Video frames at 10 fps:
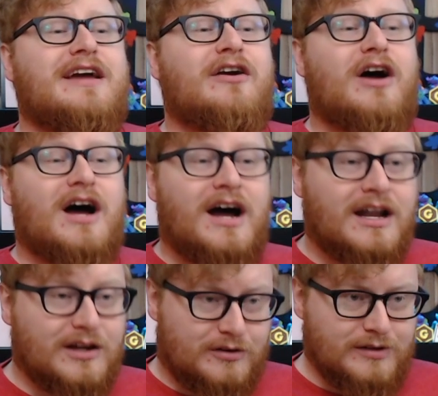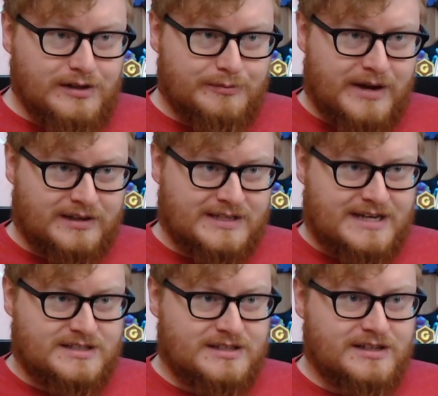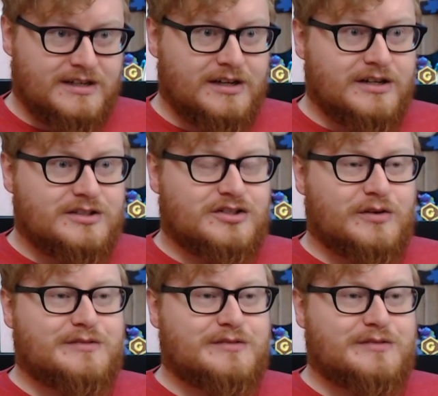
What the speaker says: hollow metal dice. So